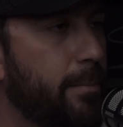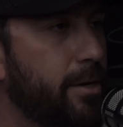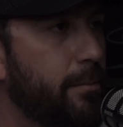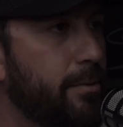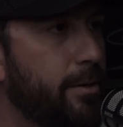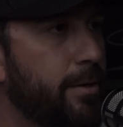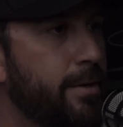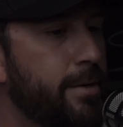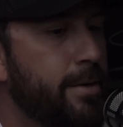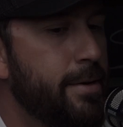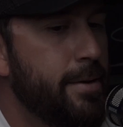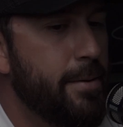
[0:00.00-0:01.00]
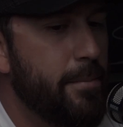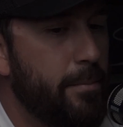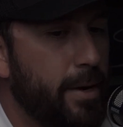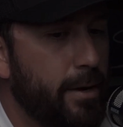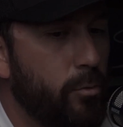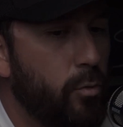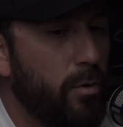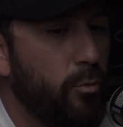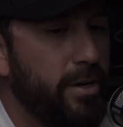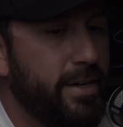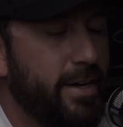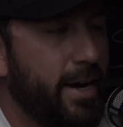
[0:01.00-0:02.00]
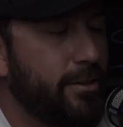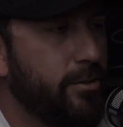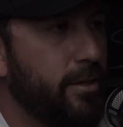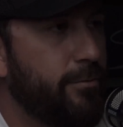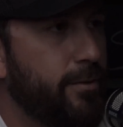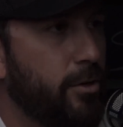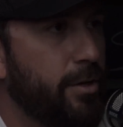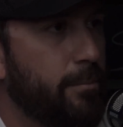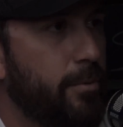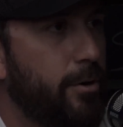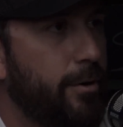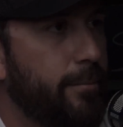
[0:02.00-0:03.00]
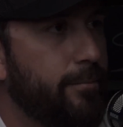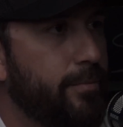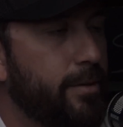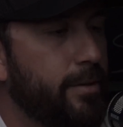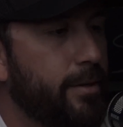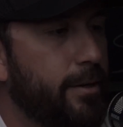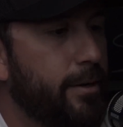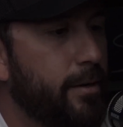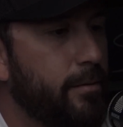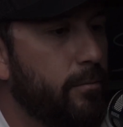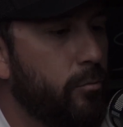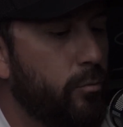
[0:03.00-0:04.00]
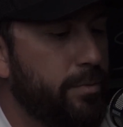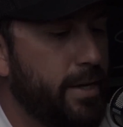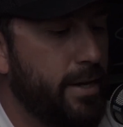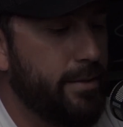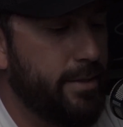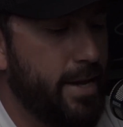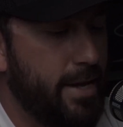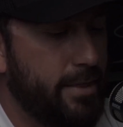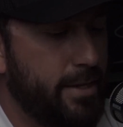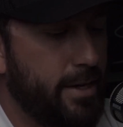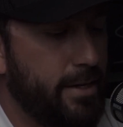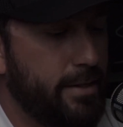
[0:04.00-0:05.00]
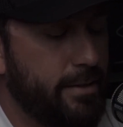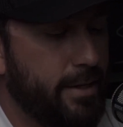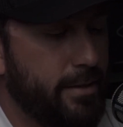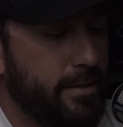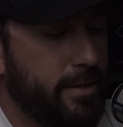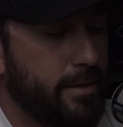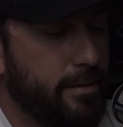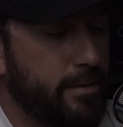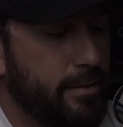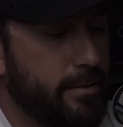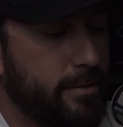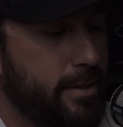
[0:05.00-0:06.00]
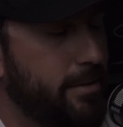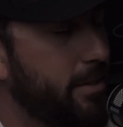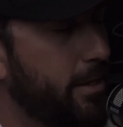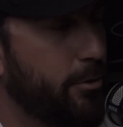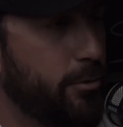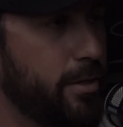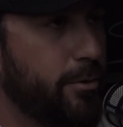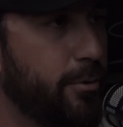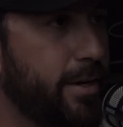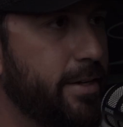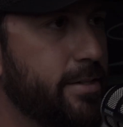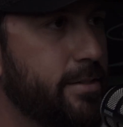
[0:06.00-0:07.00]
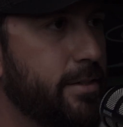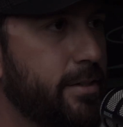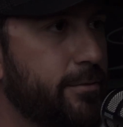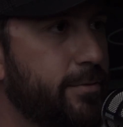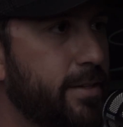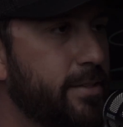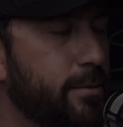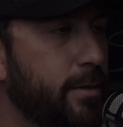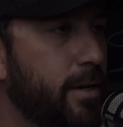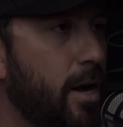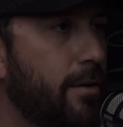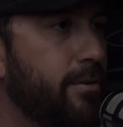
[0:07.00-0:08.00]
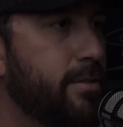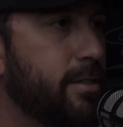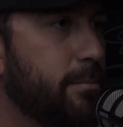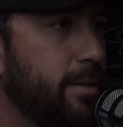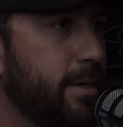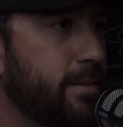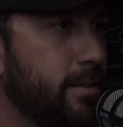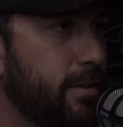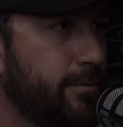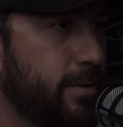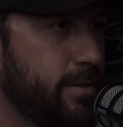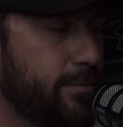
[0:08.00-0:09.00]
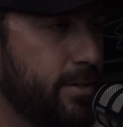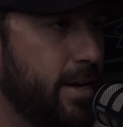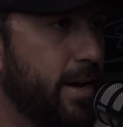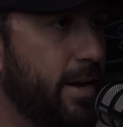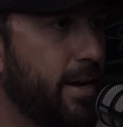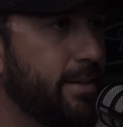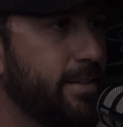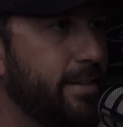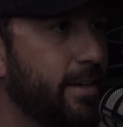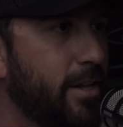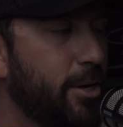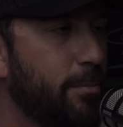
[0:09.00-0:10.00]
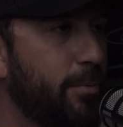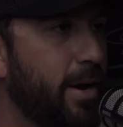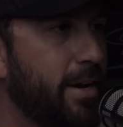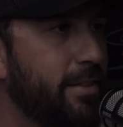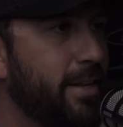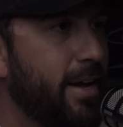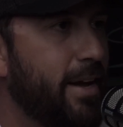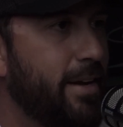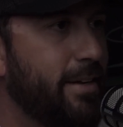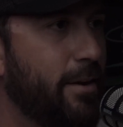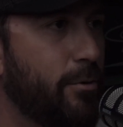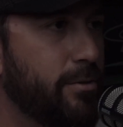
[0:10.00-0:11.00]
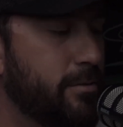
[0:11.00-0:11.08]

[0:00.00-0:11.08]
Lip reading: it up there. But when we got to the fielding part, that day, they didn't do the greatest defensively. Obviously, me as a defensive guy, I take a lot of pride in that, and I was